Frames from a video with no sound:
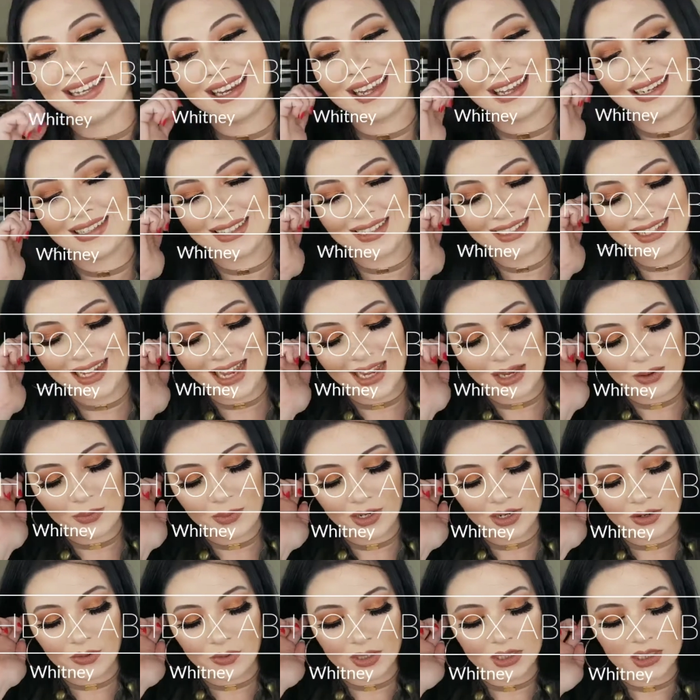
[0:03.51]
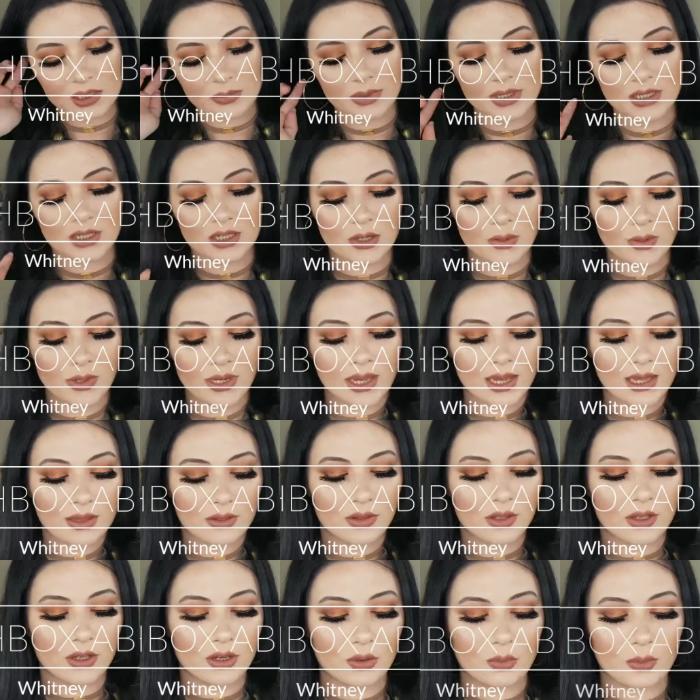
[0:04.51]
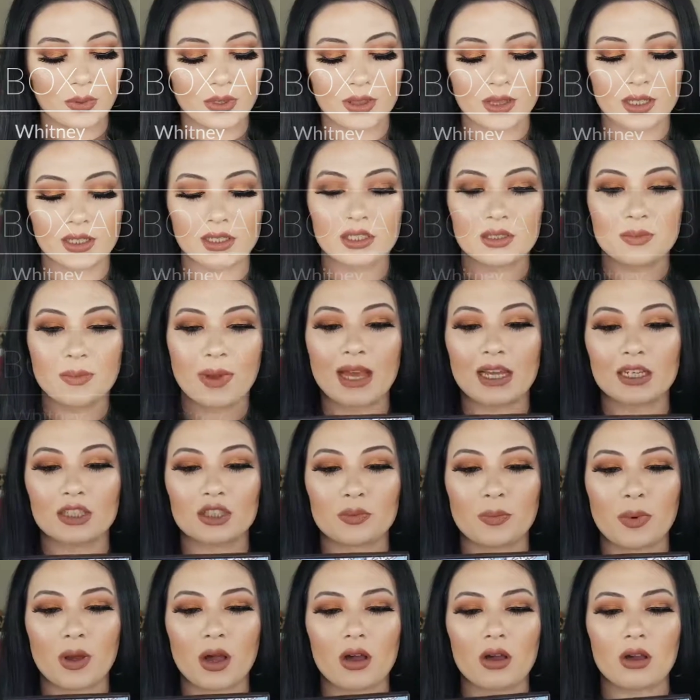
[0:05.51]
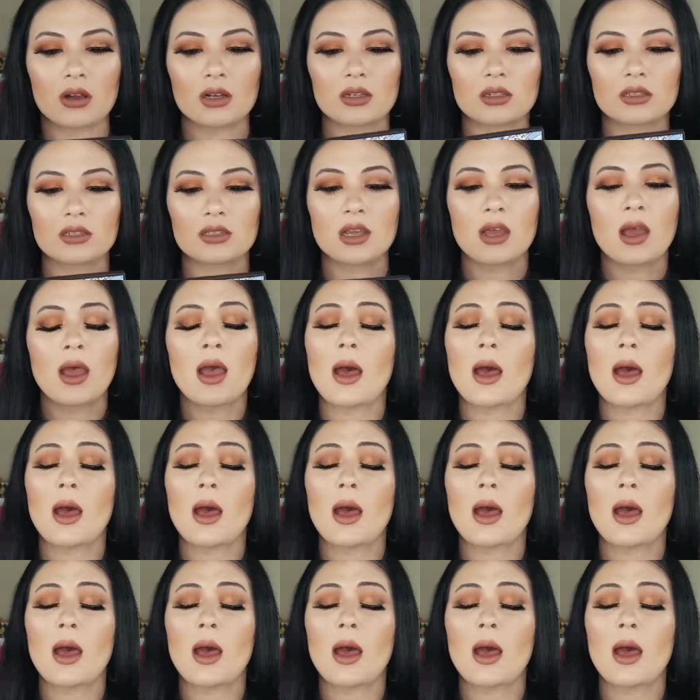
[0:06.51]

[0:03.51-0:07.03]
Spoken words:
and today we are going to be doing a look with the Smashbox